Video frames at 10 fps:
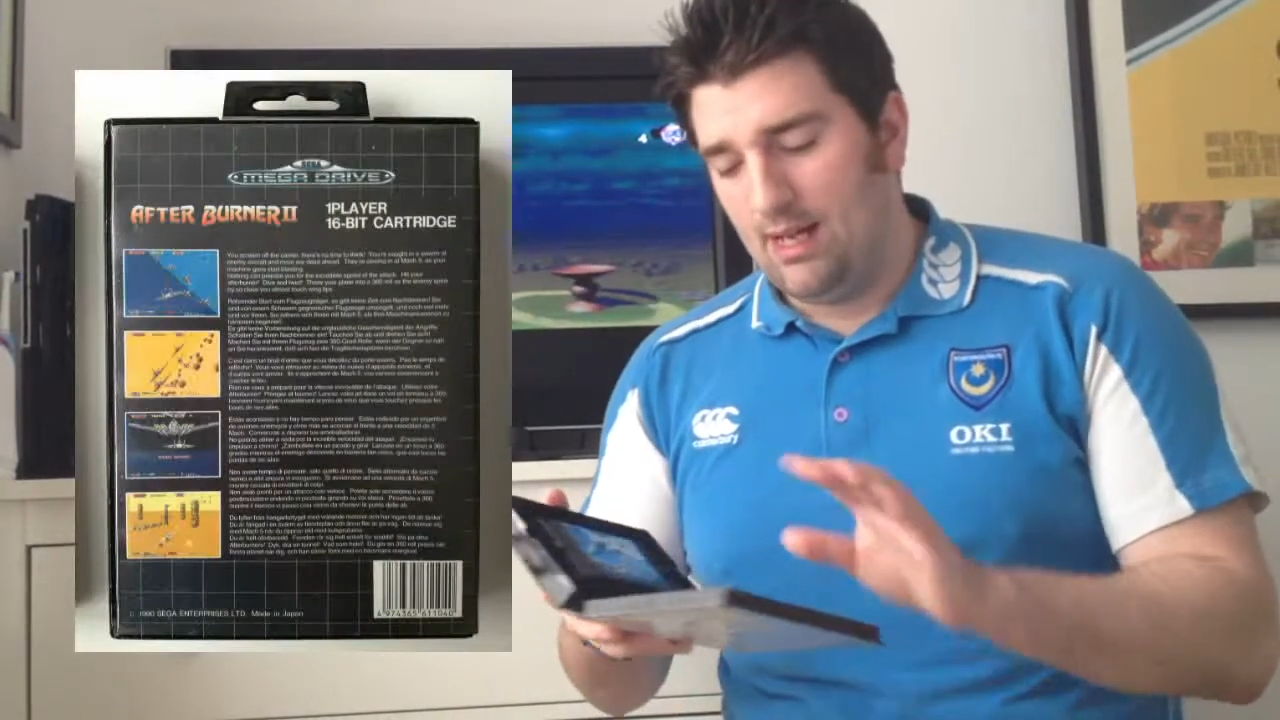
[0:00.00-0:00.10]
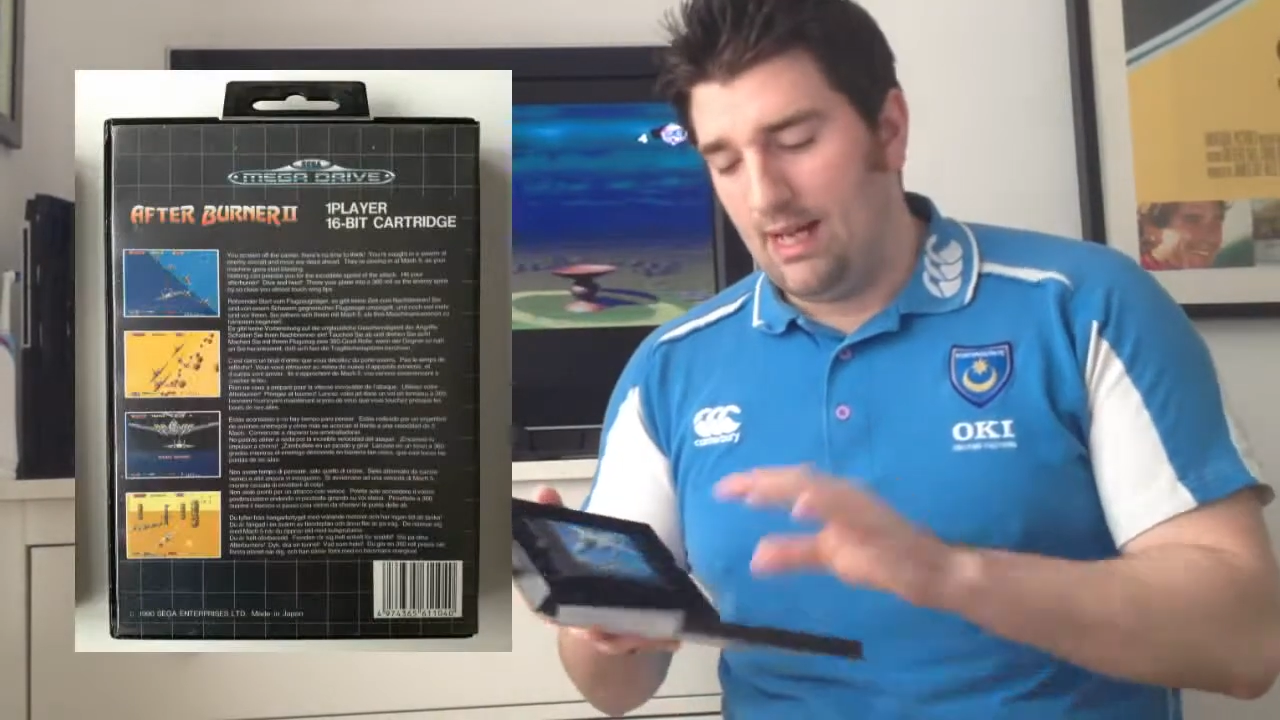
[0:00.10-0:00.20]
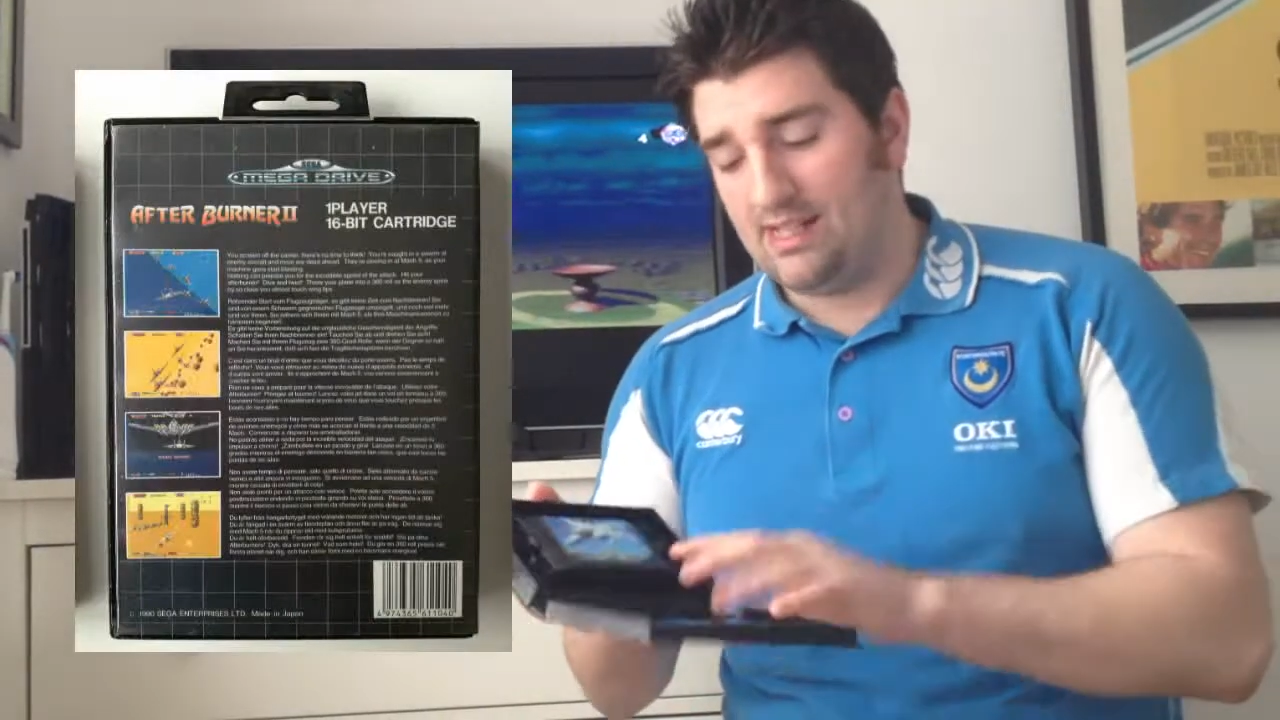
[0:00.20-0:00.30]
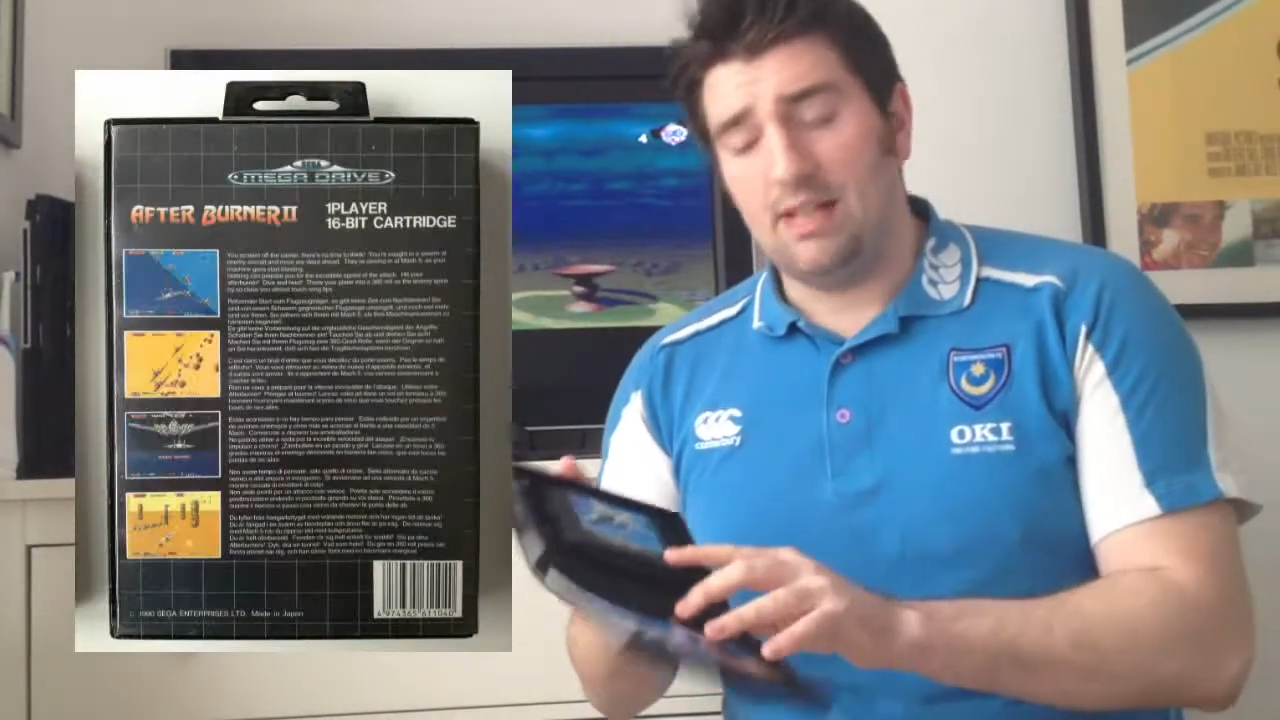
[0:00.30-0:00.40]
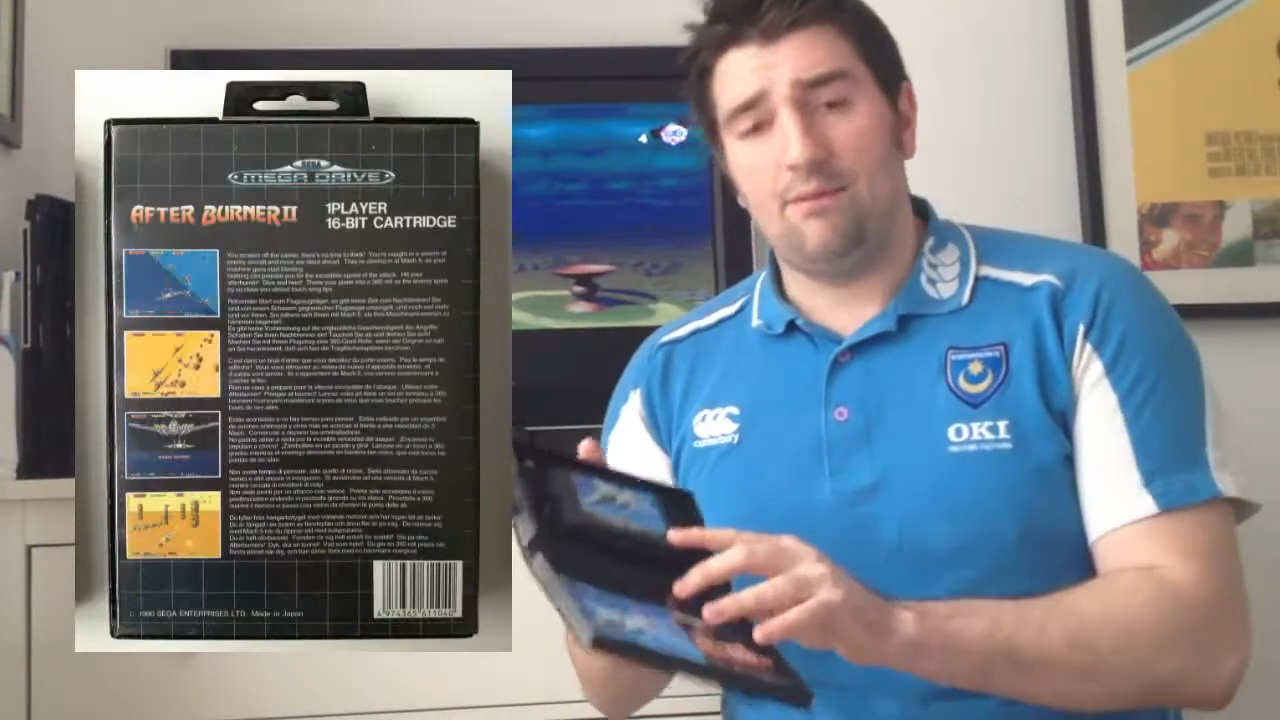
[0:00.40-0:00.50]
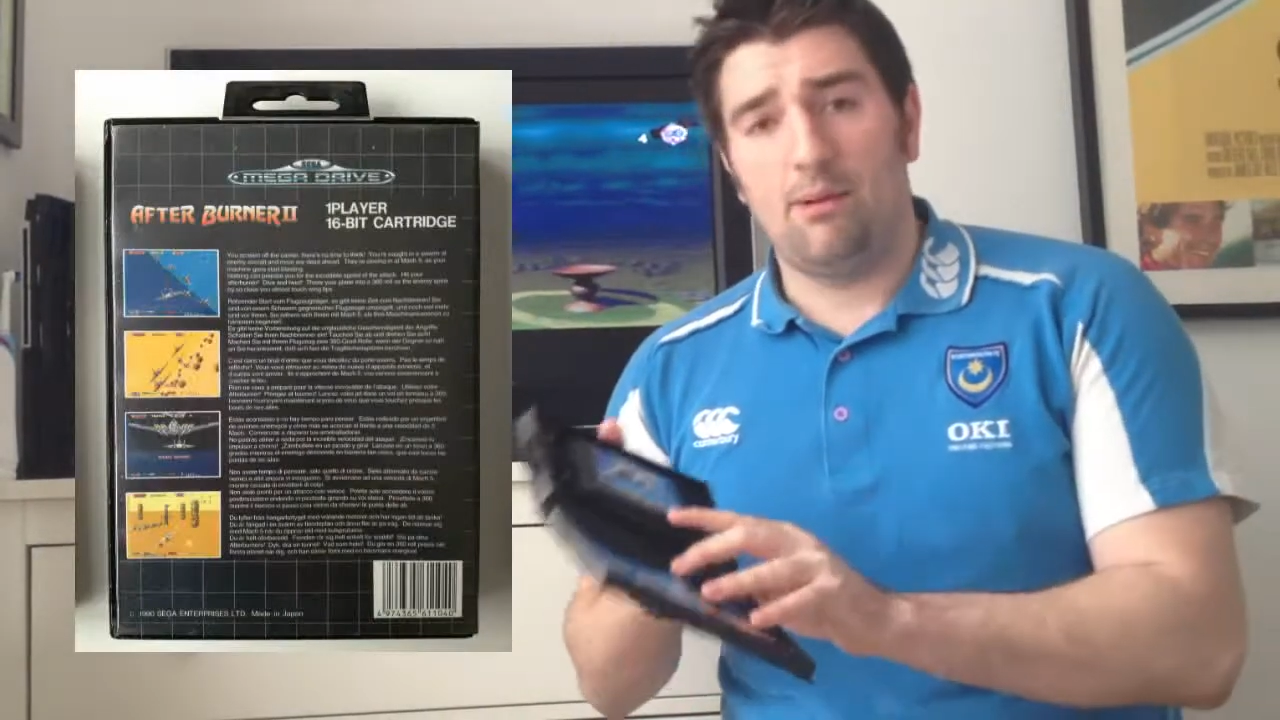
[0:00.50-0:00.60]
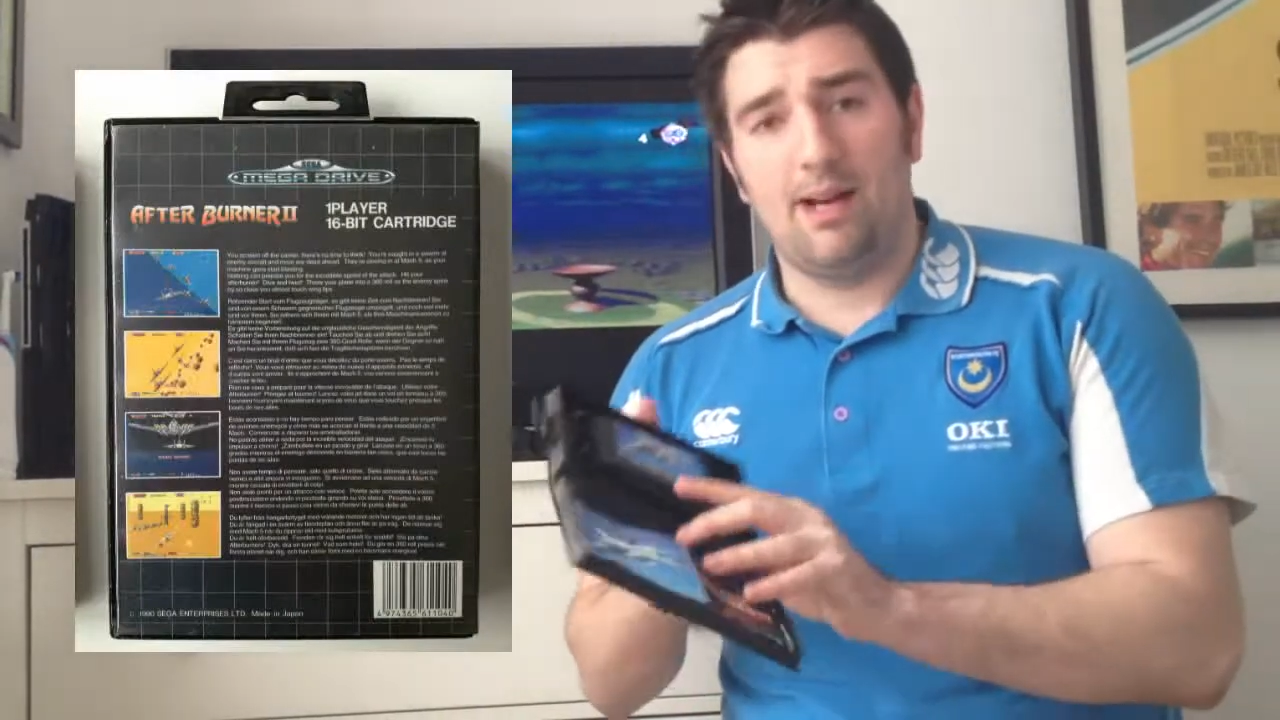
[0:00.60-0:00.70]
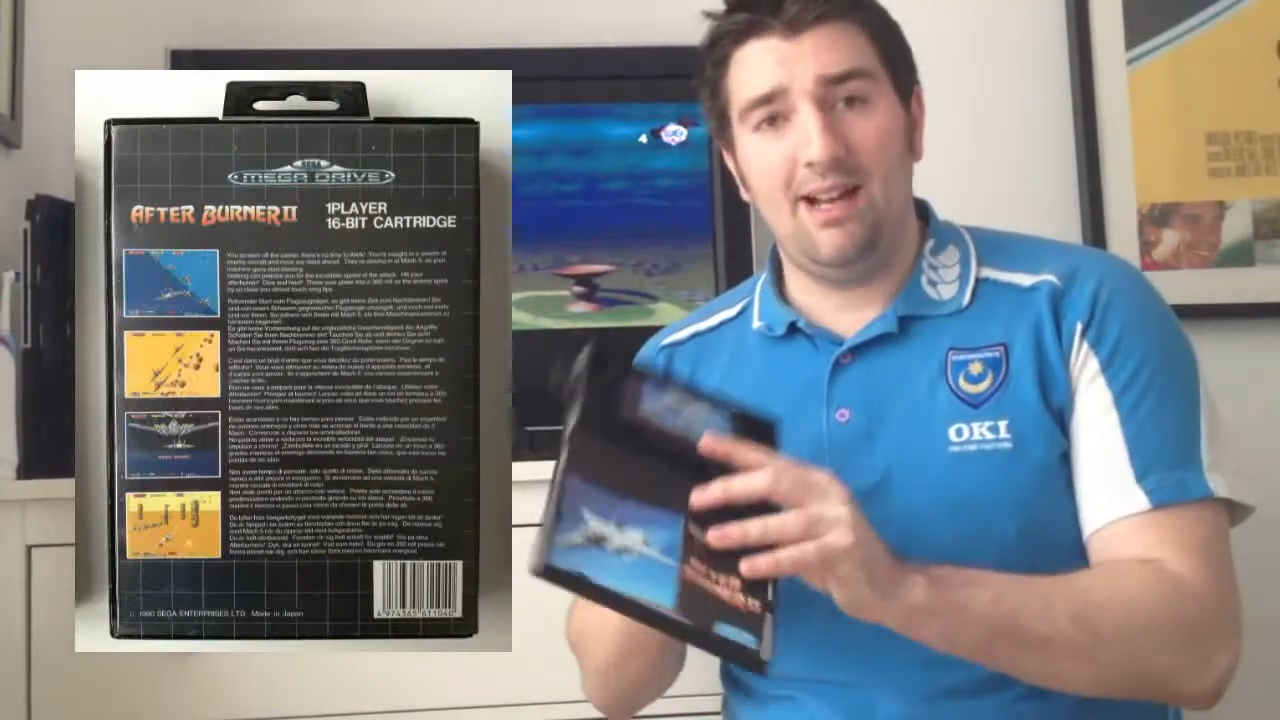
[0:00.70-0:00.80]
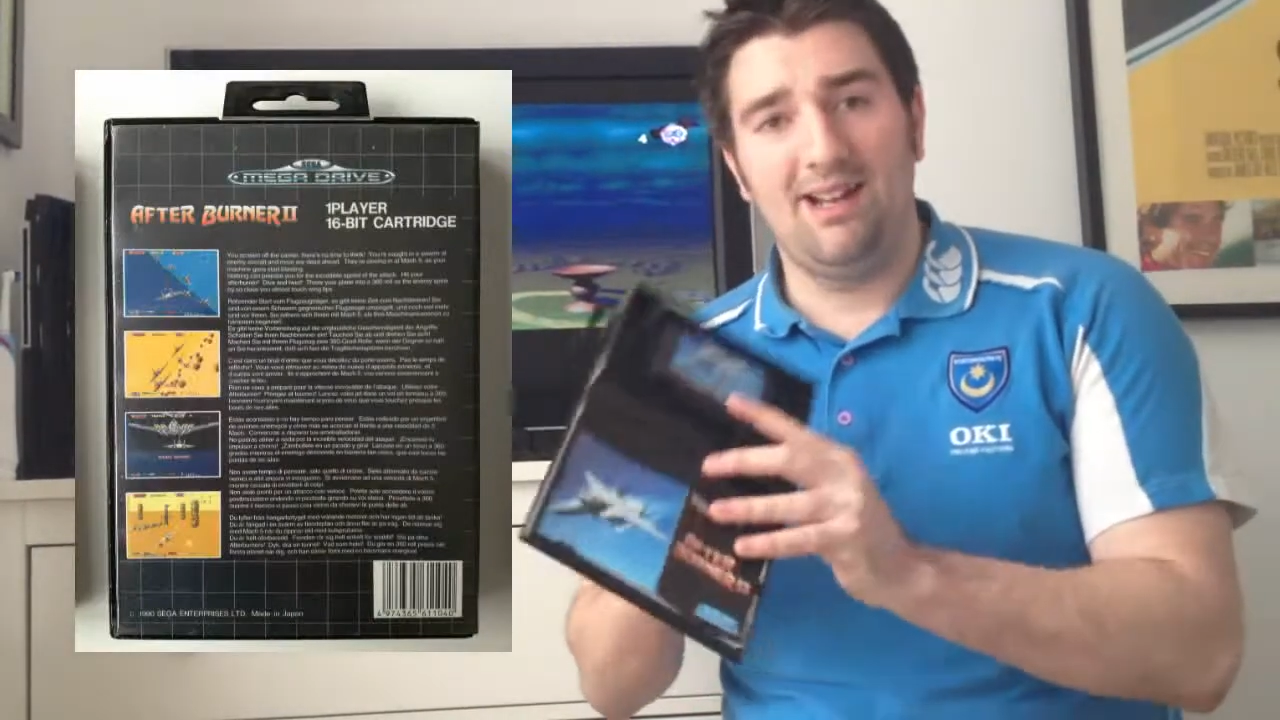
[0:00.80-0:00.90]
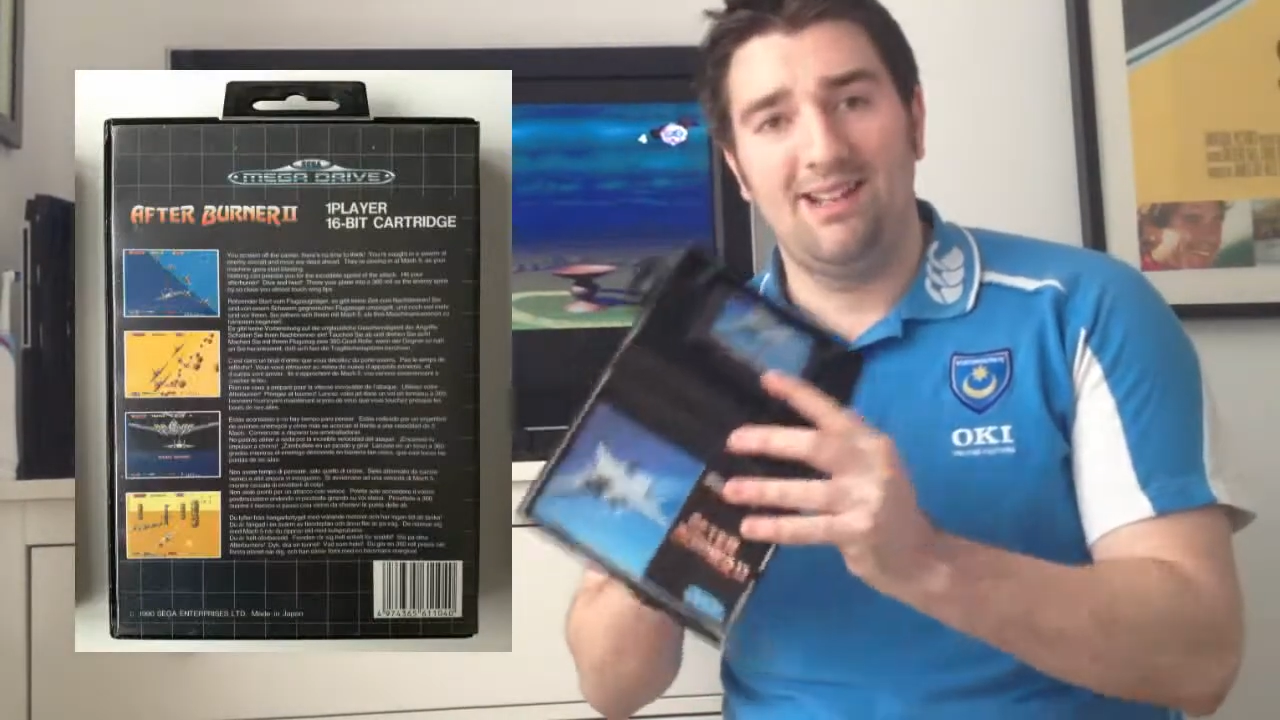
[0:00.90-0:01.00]
It's
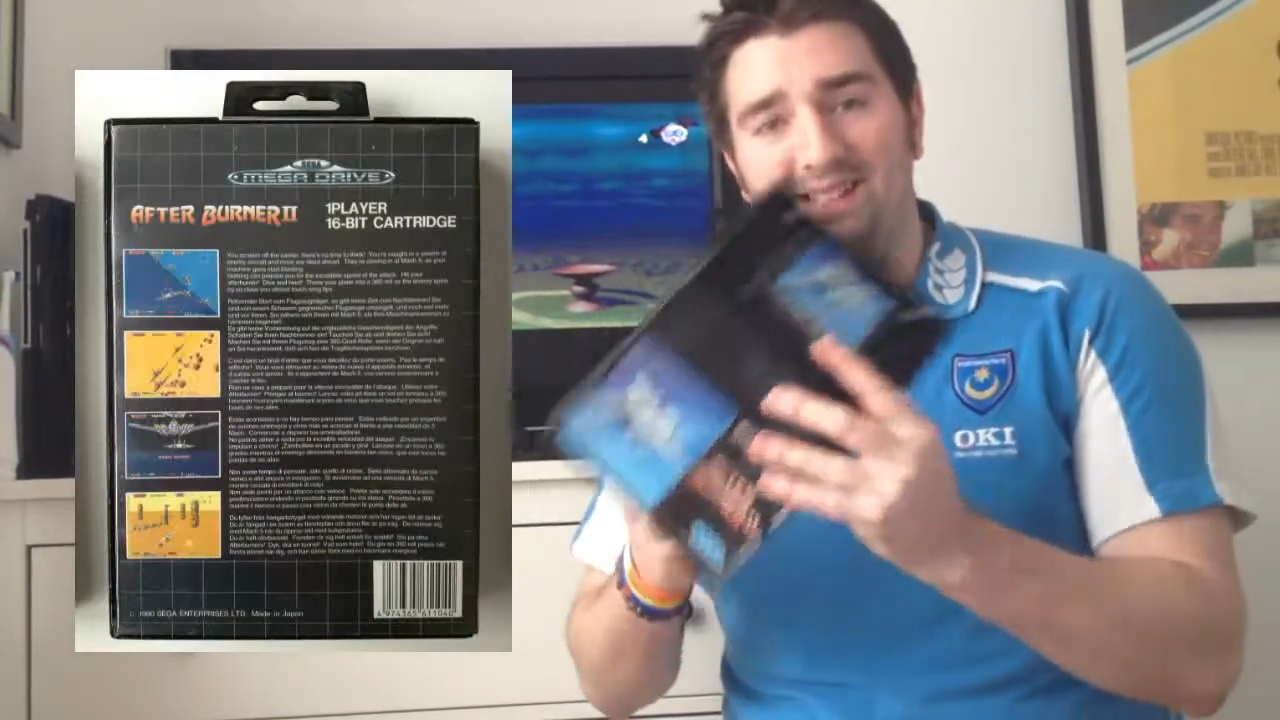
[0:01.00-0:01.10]
everywhere.